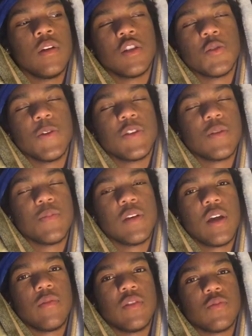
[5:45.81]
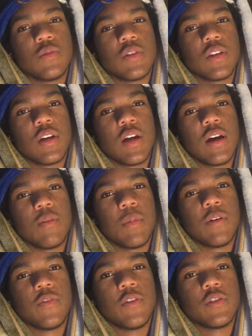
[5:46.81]
So basically, Ben Nevis was like my
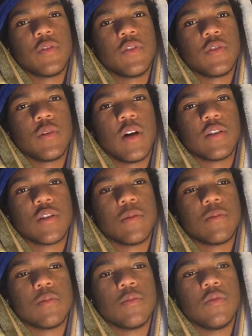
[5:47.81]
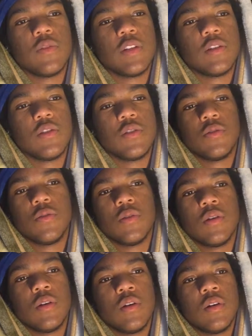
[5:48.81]
first official house I remember moving into.
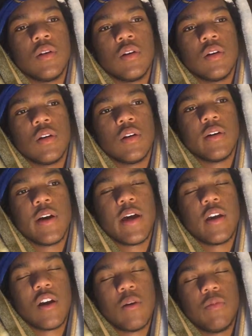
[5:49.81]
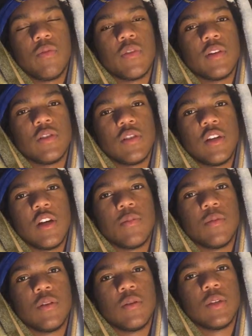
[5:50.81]
I had a couple friends in the
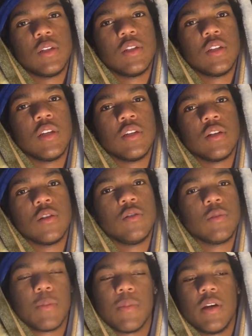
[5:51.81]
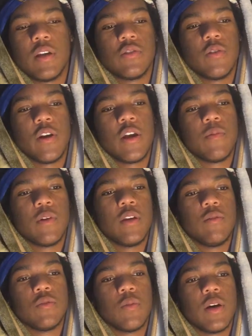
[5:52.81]
neighborhood, including like my next door neighbor. He
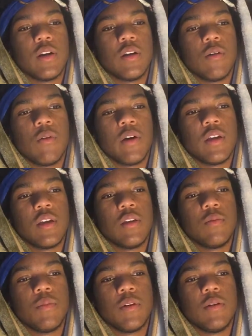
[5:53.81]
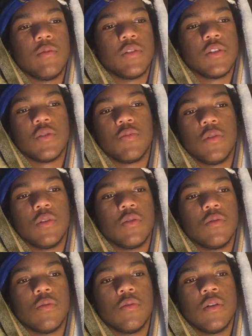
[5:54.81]
was a white kid, but he was just really
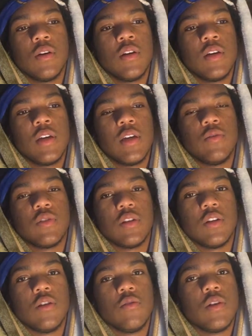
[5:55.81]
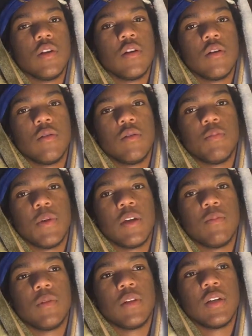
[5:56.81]
cool. He was into Yu-Gi-Oh and
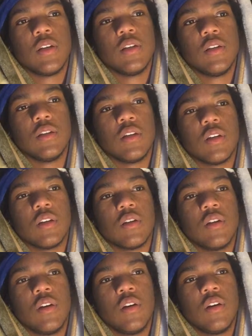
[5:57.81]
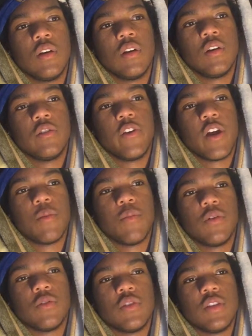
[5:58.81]
Beyblade and like Dragon
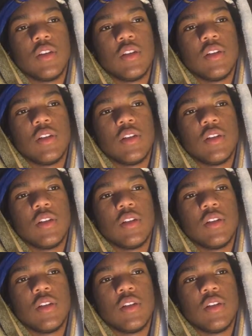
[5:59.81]
Ball Z